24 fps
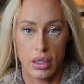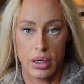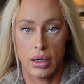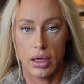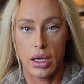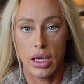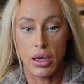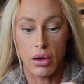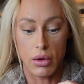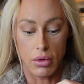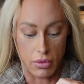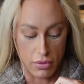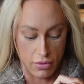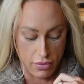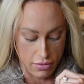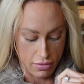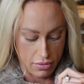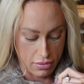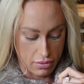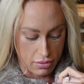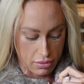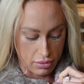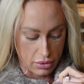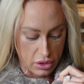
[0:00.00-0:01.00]
Cute.
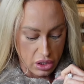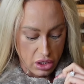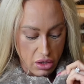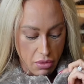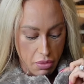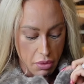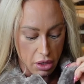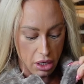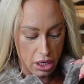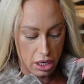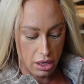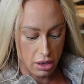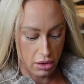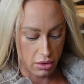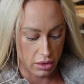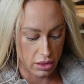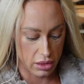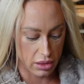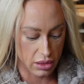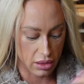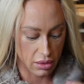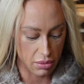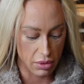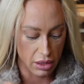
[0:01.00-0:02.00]
Super cute.
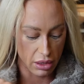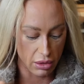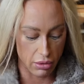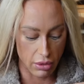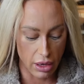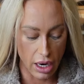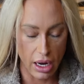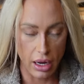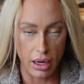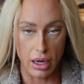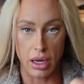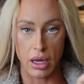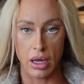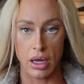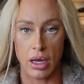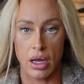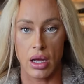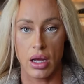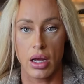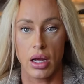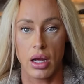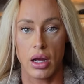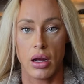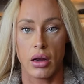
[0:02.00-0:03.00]
This is gonna be great
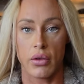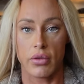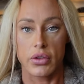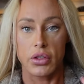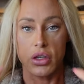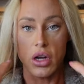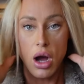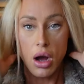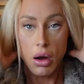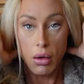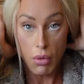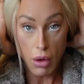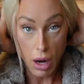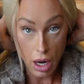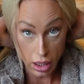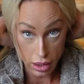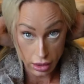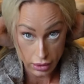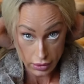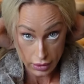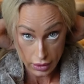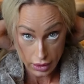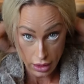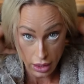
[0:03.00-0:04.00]
for dog
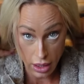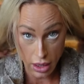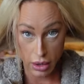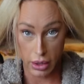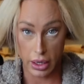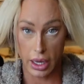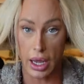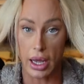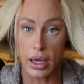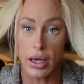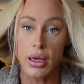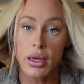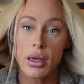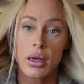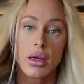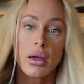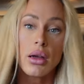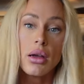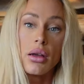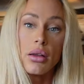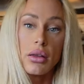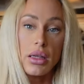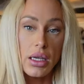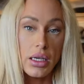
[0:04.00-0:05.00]
walks. Okay.
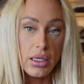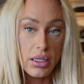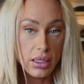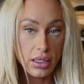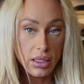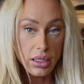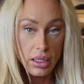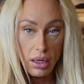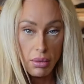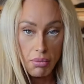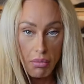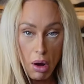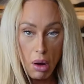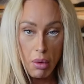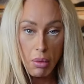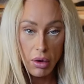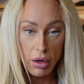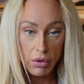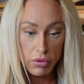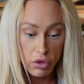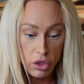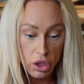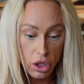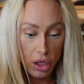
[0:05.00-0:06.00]
This
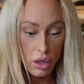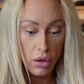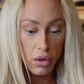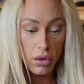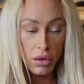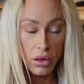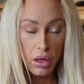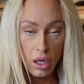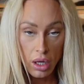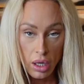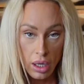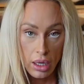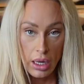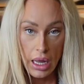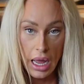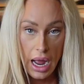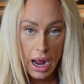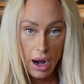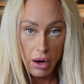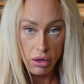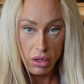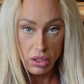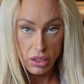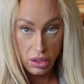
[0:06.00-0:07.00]
moment of truth.
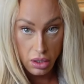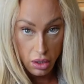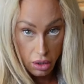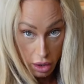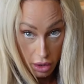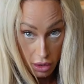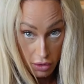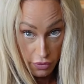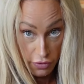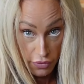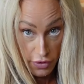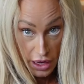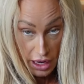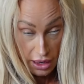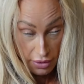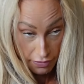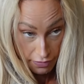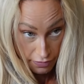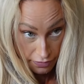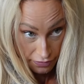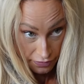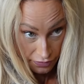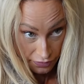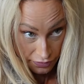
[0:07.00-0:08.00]
How does the hood fit?